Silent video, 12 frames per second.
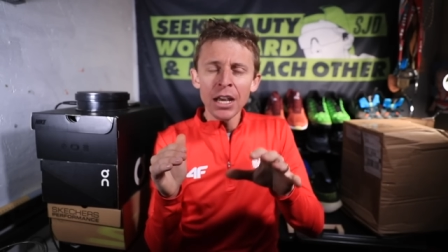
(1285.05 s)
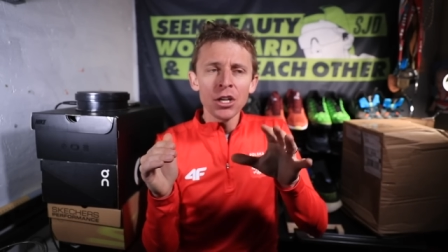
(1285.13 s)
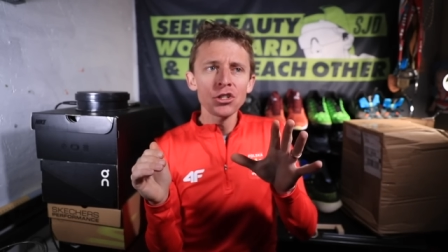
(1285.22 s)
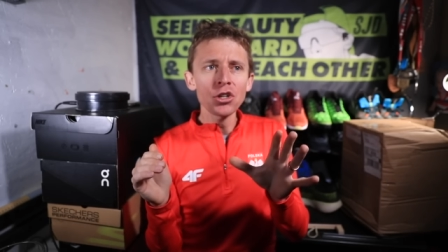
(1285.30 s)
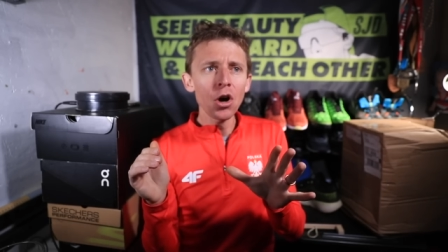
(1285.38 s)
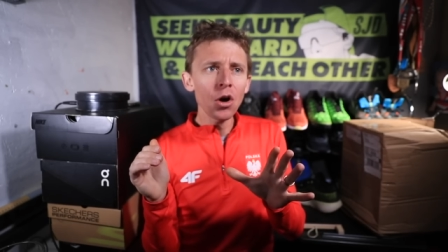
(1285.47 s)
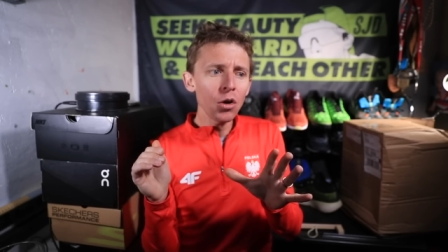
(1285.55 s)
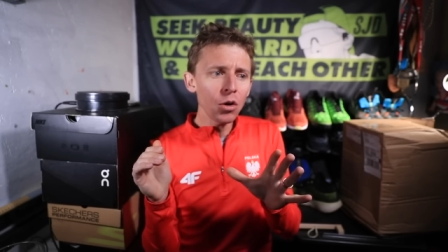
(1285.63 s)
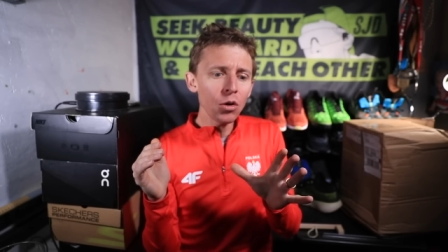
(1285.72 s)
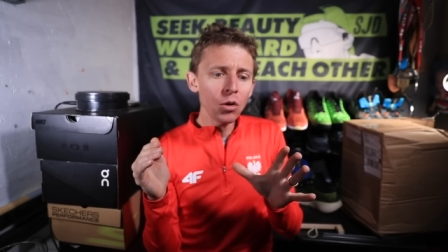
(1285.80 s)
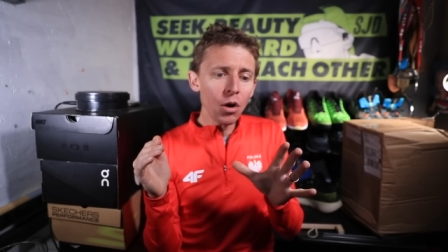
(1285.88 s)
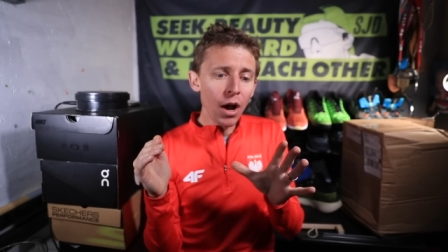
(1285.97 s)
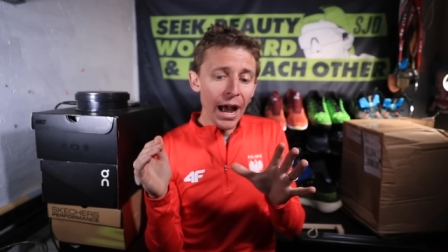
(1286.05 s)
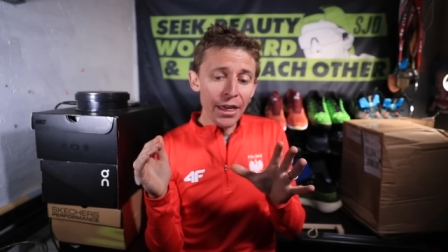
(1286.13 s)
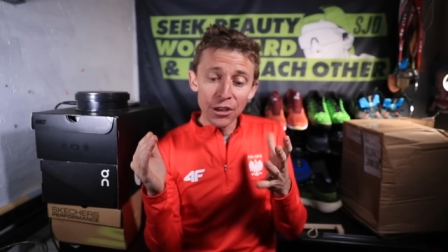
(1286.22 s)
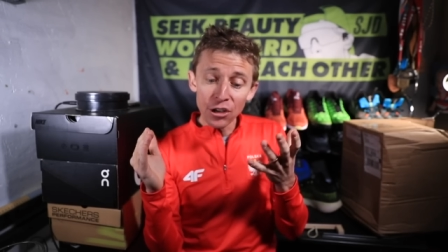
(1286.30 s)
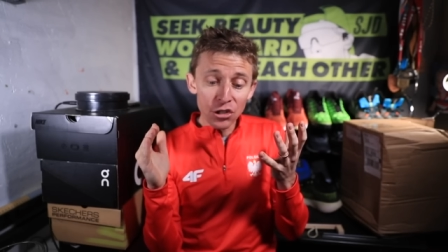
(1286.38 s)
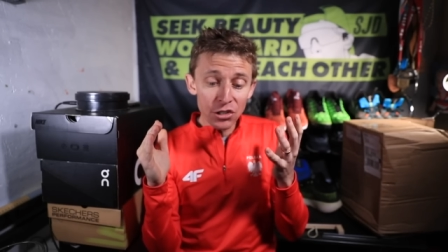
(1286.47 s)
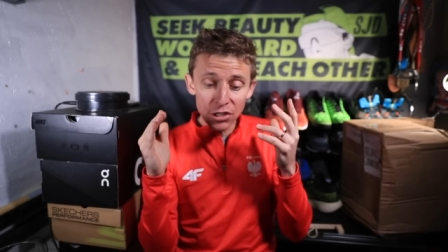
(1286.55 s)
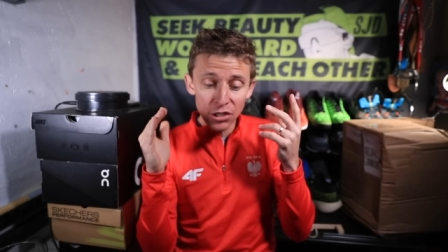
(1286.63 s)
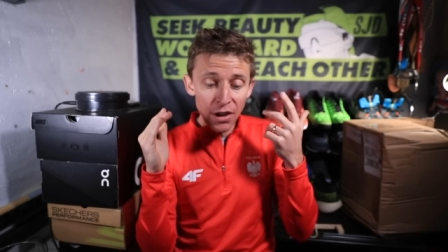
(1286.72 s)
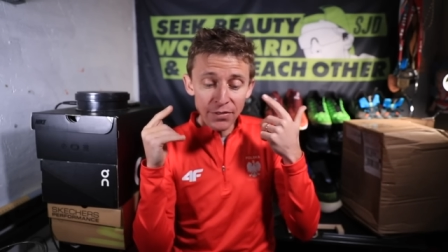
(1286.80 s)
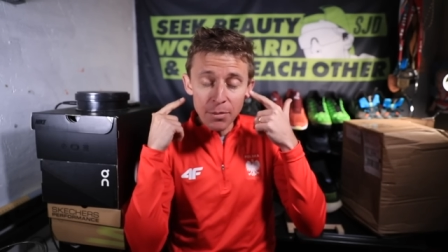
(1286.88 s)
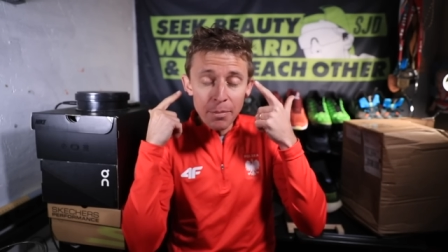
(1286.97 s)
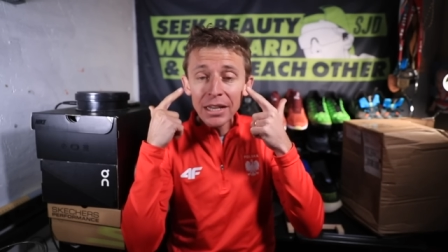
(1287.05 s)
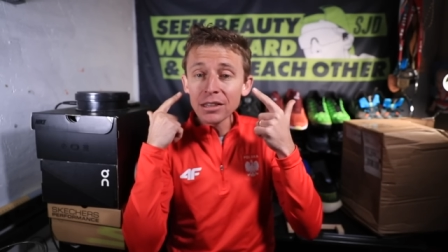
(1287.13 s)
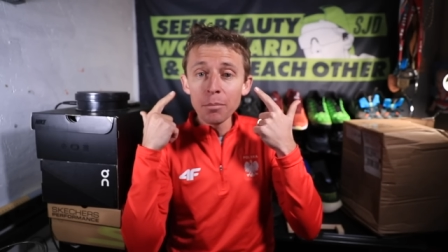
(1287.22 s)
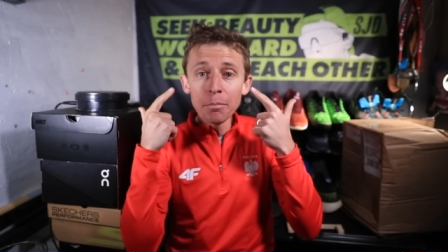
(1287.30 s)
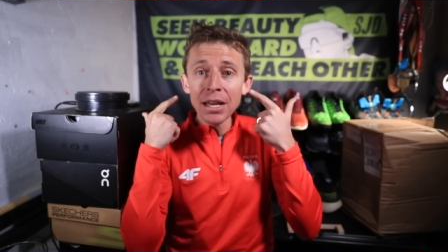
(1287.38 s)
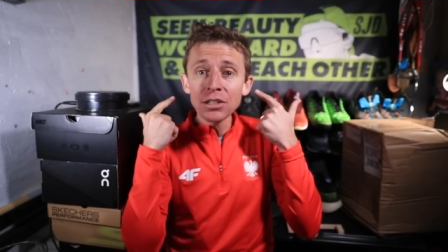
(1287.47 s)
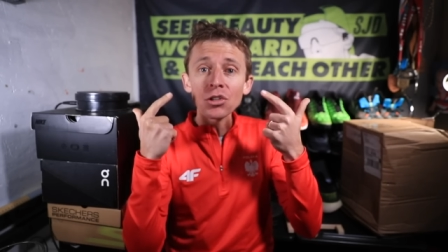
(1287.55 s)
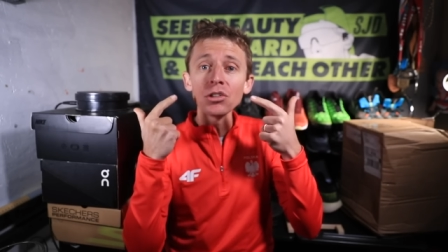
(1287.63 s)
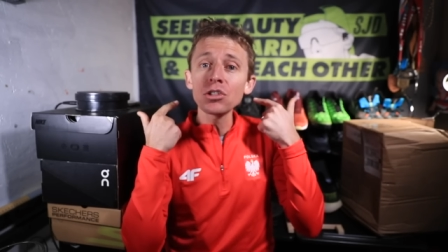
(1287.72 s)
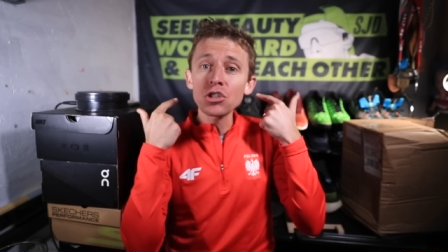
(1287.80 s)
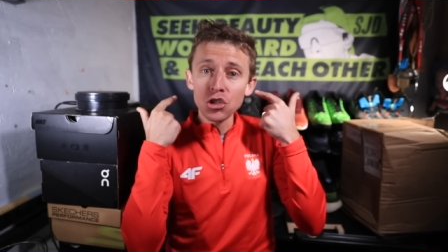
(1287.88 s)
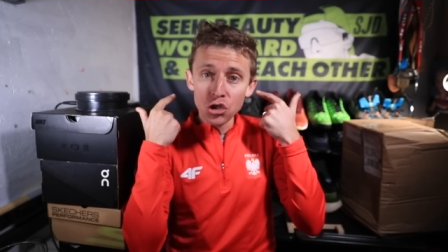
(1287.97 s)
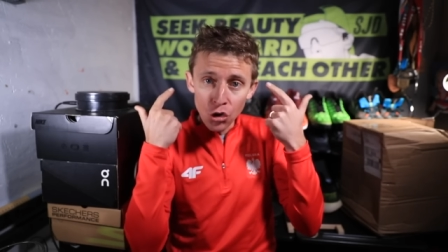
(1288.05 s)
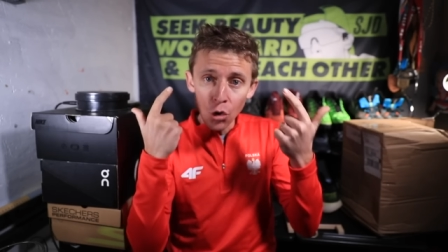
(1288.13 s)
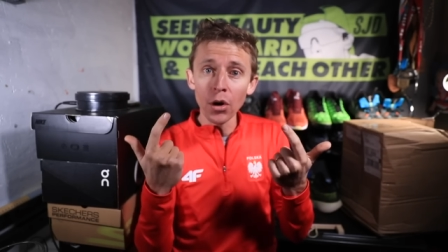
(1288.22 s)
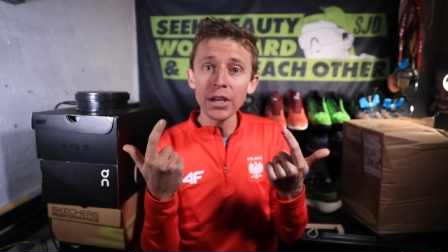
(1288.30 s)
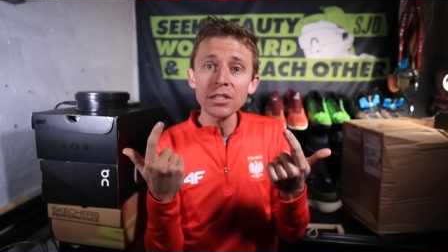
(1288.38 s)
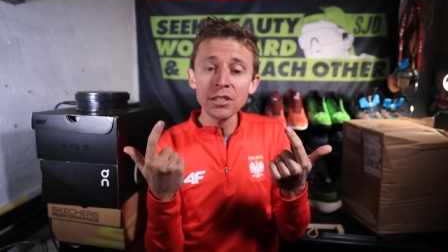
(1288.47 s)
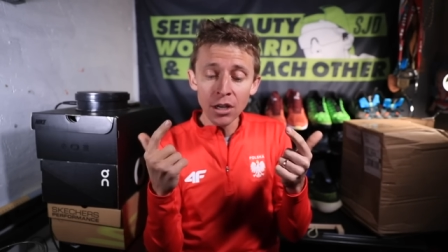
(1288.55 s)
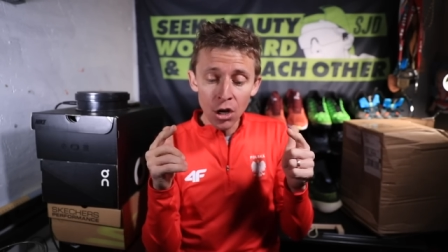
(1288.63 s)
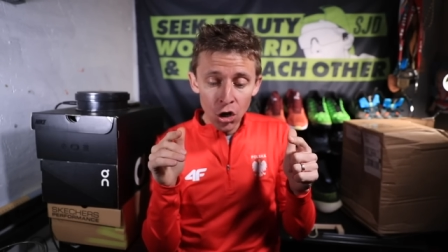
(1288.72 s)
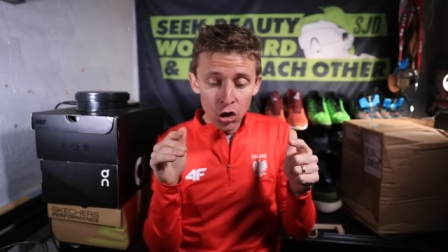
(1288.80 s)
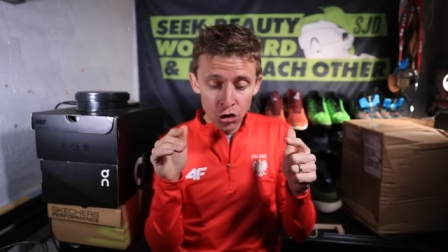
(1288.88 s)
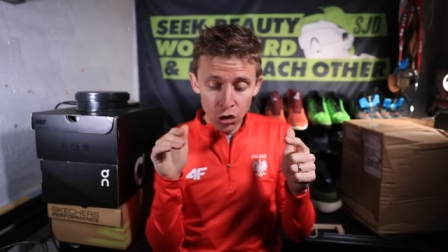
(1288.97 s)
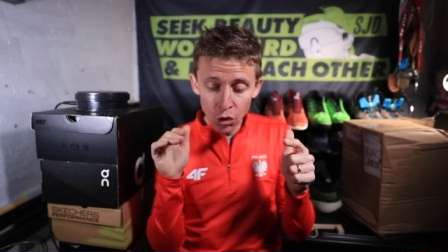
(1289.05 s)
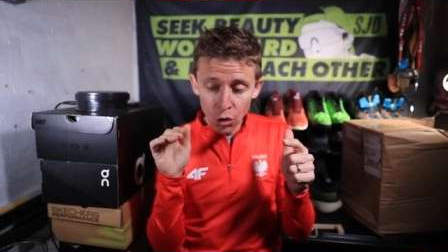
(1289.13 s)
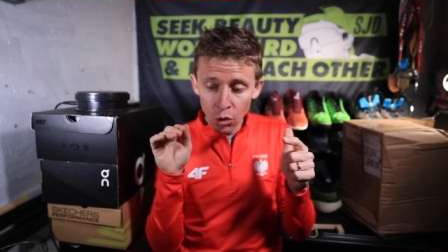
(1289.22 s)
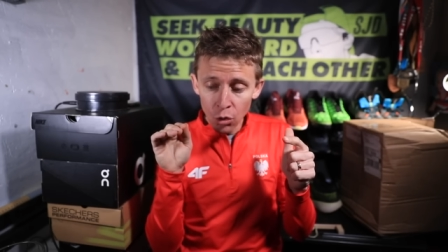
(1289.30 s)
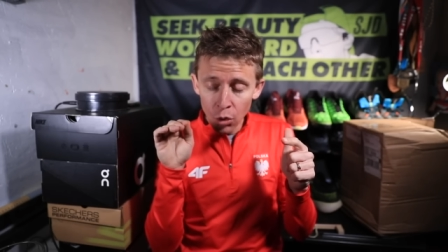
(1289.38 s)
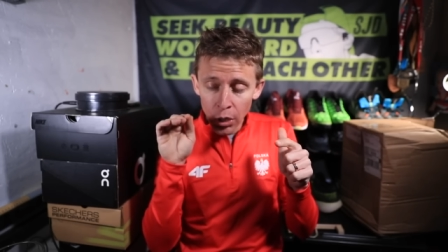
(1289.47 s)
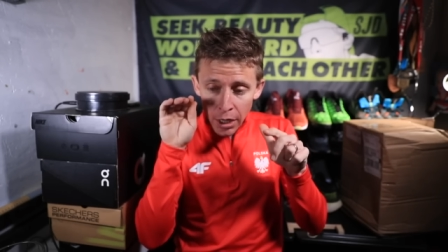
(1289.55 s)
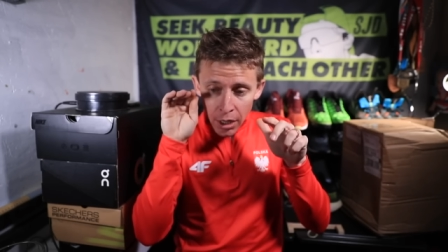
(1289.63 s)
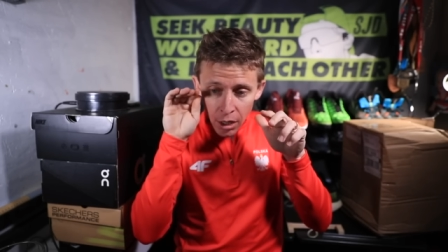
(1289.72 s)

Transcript: So I think you just, you have to make the mental choice to